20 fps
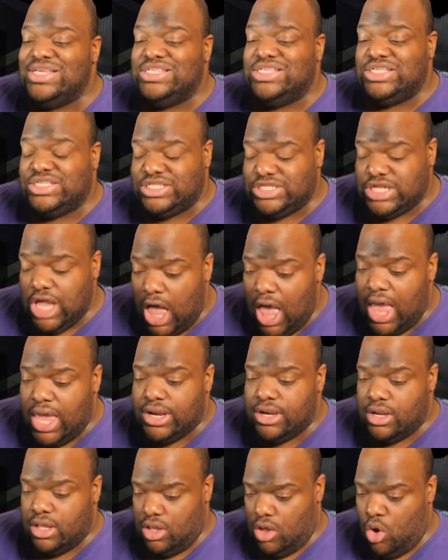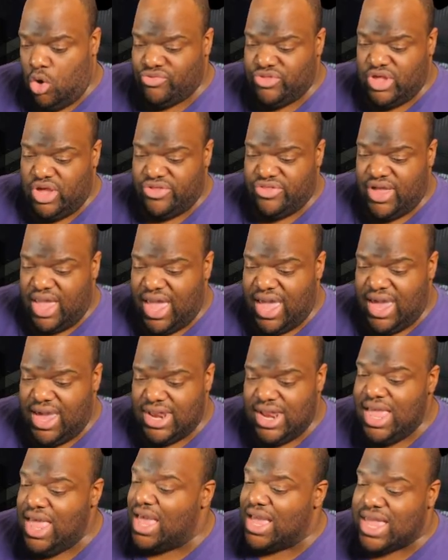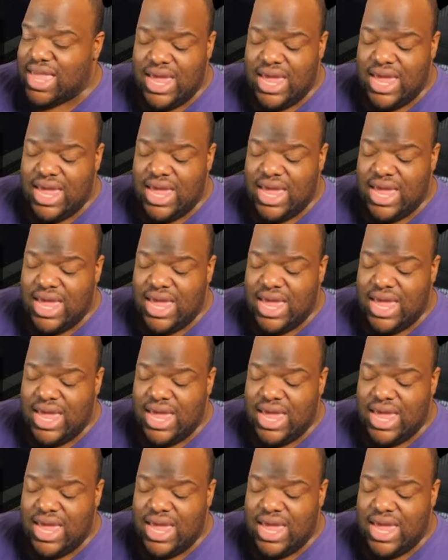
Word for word: Stun, on the other hand,